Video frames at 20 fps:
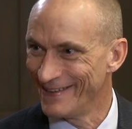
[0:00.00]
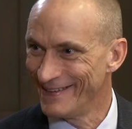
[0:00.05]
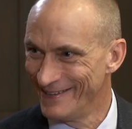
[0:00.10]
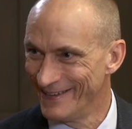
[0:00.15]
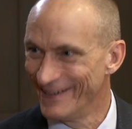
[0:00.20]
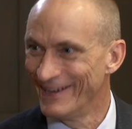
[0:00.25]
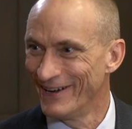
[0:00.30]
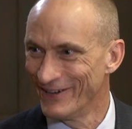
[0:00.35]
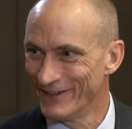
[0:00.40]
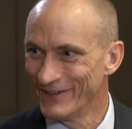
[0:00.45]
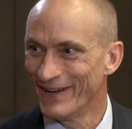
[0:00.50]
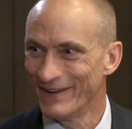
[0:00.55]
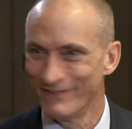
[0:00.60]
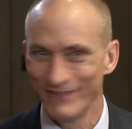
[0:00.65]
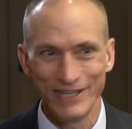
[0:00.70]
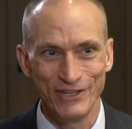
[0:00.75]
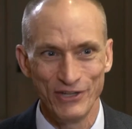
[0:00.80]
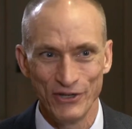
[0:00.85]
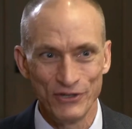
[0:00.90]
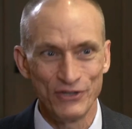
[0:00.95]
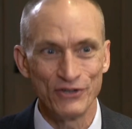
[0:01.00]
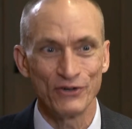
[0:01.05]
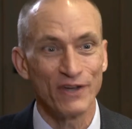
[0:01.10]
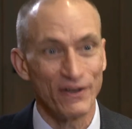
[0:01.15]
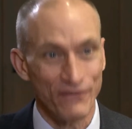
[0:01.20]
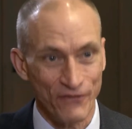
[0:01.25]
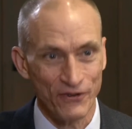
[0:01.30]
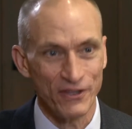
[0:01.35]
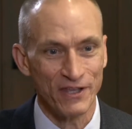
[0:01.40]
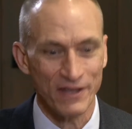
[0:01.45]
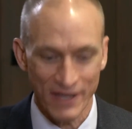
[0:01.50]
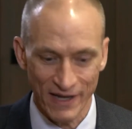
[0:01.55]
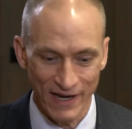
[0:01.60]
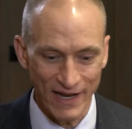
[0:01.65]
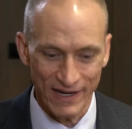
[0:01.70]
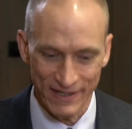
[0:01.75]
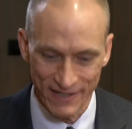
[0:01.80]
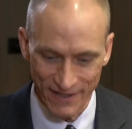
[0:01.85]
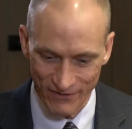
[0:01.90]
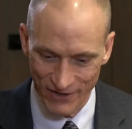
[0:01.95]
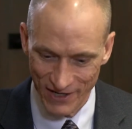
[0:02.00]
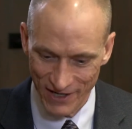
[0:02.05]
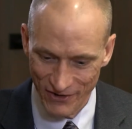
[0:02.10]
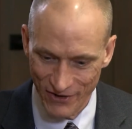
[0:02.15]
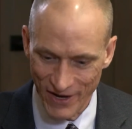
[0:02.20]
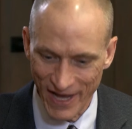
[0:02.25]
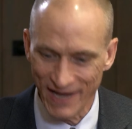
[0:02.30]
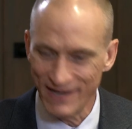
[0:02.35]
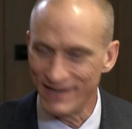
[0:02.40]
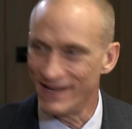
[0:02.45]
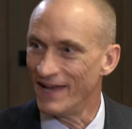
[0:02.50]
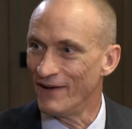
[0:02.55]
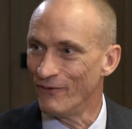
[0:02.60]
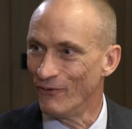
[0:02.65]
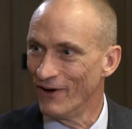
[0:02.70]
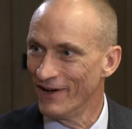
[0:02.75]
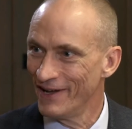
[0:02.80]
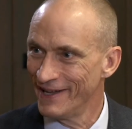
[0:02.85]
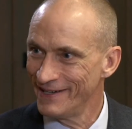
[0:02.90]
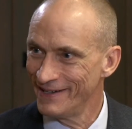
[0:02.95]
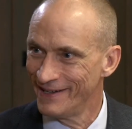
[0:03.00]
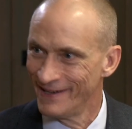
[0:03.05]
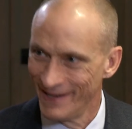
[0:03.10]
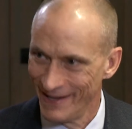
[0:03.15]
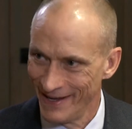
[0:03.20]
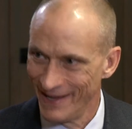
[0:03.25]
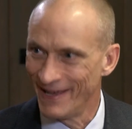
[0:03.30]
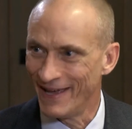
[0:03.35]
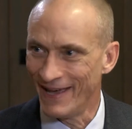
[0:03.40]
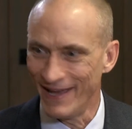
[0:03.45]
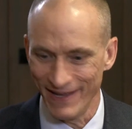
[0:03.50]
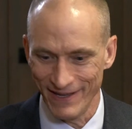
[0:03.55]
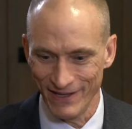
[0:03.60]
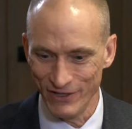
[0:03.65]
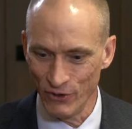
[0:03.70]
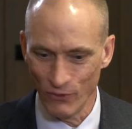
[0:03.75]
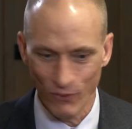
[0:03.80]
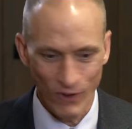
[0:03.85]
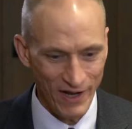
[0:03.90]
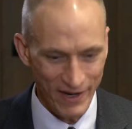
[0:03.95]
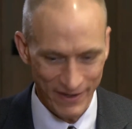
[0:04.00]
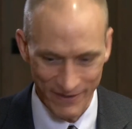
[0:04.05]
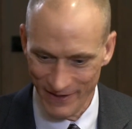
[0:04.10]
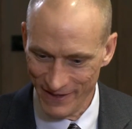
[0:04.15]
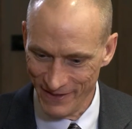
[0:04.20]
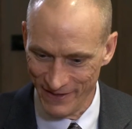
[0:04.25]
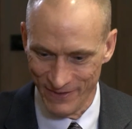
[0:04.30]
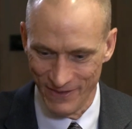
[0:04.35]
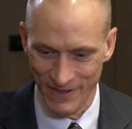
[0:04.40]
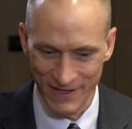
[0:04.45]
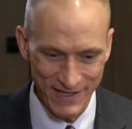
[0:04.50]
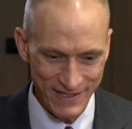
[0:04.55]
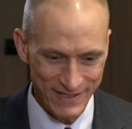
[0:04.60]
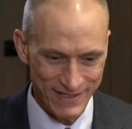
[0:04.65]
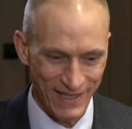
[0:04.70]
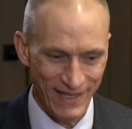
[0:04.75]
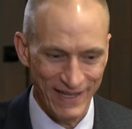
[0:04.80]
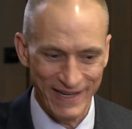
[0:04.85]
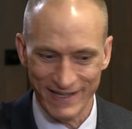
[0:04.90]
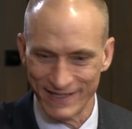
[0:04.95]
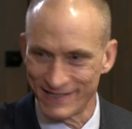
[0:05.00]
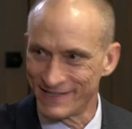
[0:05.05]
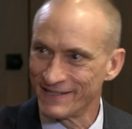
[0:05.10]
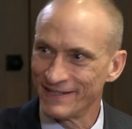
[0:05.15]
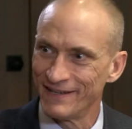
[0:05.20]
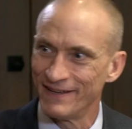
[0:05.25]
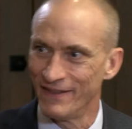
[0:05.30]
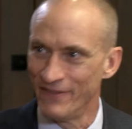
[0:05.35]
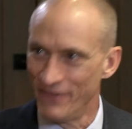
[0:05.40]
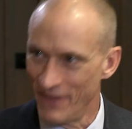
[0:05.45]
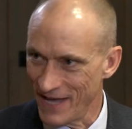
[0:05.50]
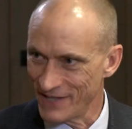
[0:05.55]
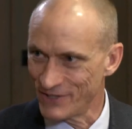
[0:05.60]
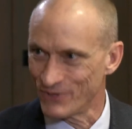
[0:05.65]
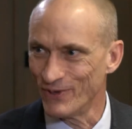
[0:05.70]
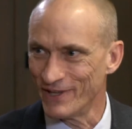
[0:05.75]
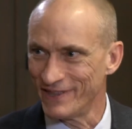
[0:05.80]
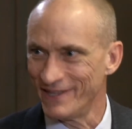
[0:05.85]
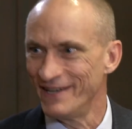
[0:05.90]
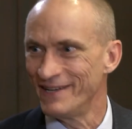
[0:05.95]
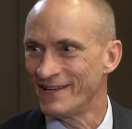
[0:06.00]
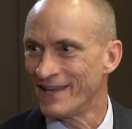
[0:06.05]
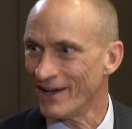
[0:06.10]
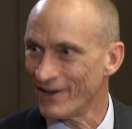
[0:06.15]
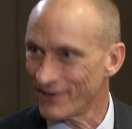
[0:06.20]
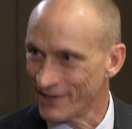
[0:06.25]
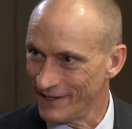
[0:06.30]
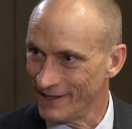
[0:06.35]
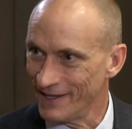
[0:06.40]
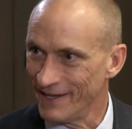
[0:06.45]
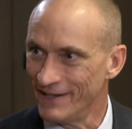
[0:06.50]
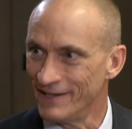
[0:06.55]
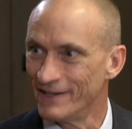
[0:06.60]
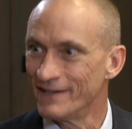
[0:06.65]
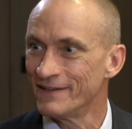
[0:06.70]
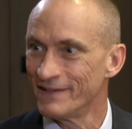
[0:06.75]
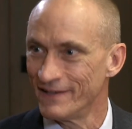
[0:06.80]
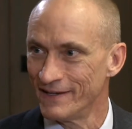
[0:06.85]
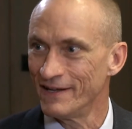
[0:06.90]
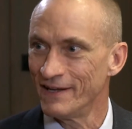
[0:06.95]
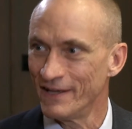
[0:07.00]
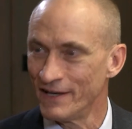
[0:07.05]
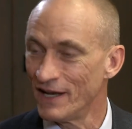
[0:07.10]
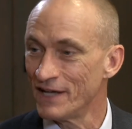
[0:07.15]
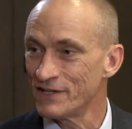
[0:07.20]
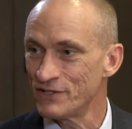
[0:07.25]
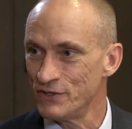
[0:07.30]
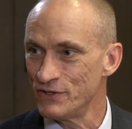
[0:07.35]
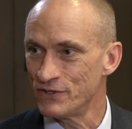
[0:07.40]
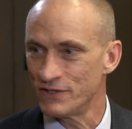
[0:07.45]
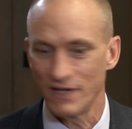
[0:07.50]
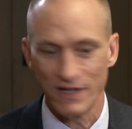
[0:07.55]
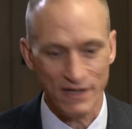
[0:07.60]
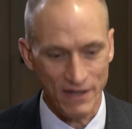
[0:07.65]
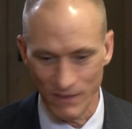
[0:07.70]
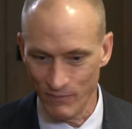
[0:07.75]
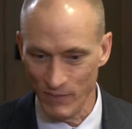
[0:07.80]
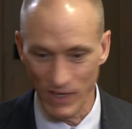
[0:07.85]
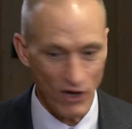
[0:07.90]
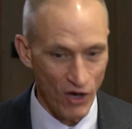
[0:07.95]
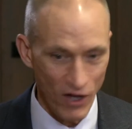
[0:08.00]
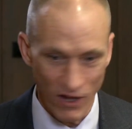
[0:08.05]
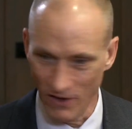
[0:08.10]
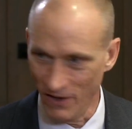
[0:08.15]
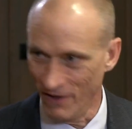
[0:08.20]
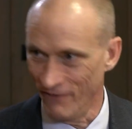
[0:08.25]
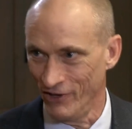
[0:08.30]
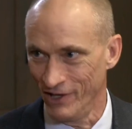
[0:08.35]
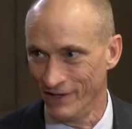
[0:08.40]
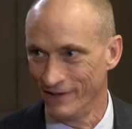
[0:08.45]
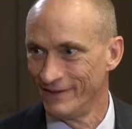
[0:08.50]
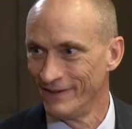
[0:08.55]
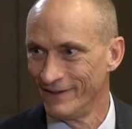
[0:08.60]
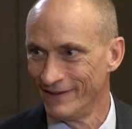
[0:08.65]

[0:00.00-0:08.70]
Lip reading: You do it for the connectivity. You had day one. You want these links. That's what they'd calculate, unless you said, give me all of it.